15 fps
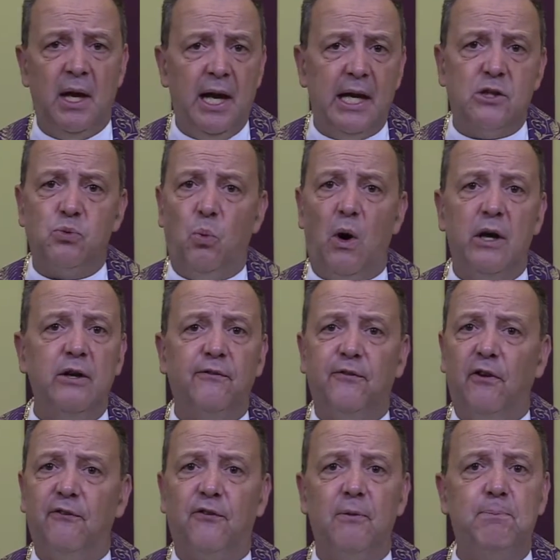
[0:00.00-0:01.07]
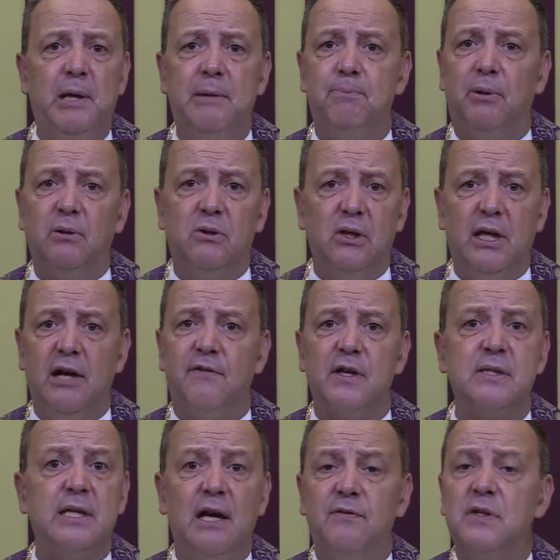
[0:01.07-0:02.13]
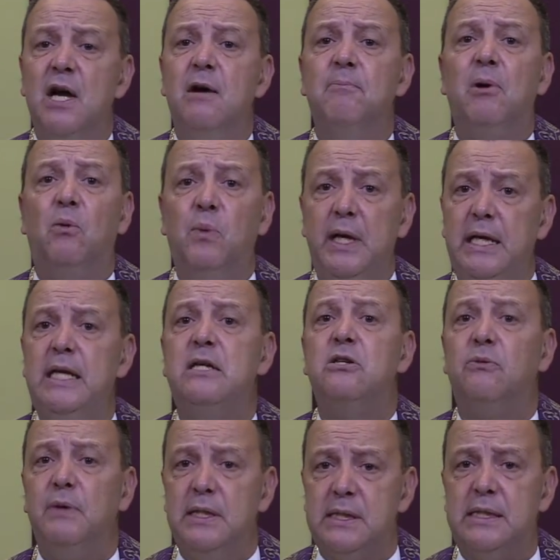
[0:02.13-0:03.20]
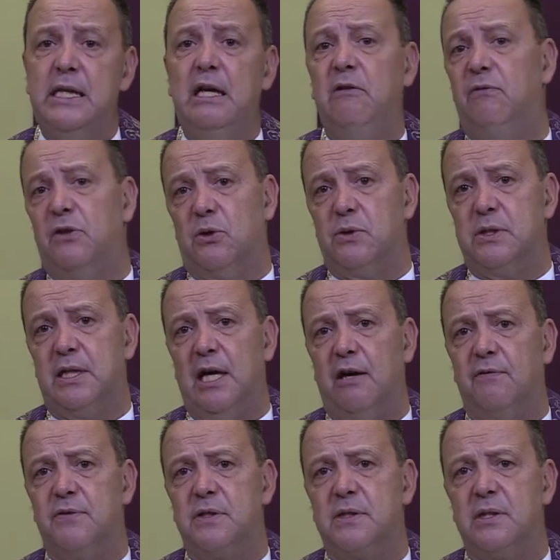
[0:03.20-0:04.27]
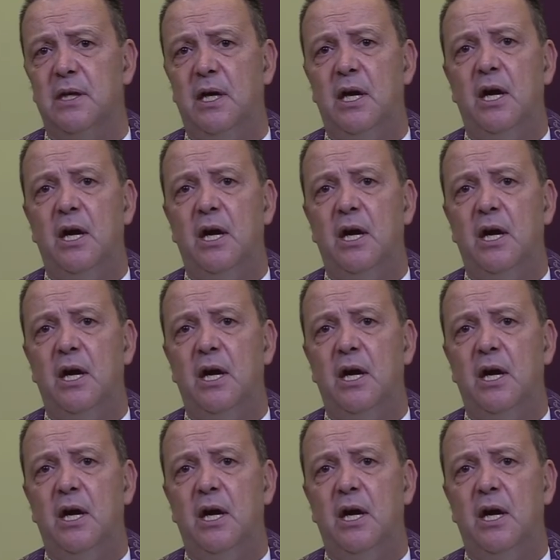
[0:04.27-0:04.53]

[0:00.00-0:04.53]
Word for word: It's wonderful for people to give us gifts, but we need to receive those gifts.